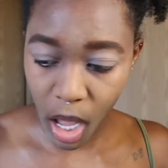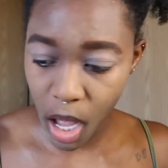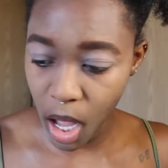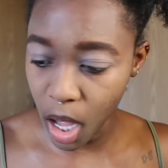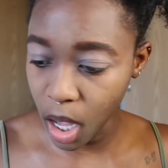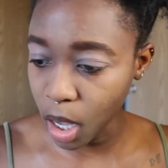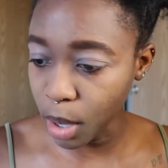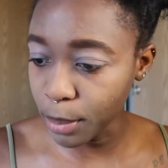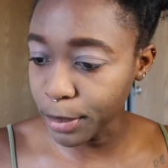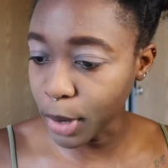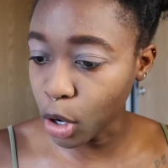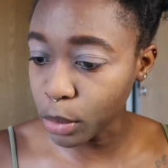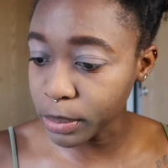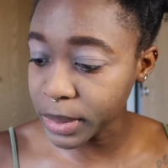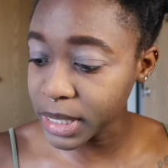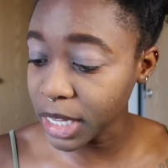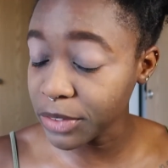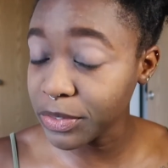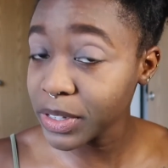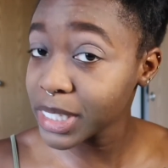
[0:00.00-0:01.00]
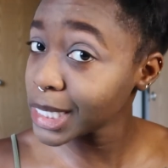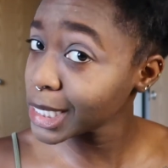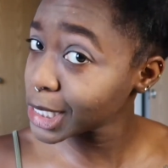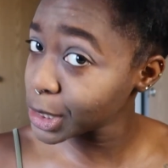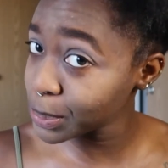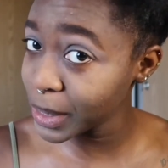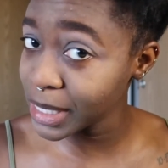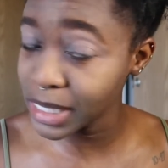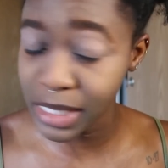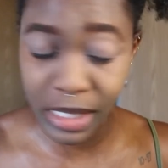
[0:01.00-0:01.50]
Um, home stuff is
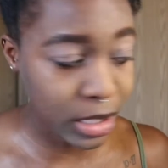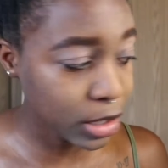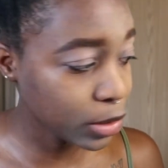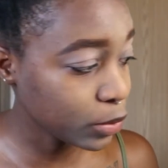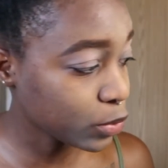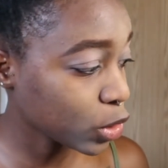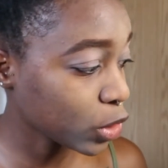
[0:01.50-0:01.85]
expensive,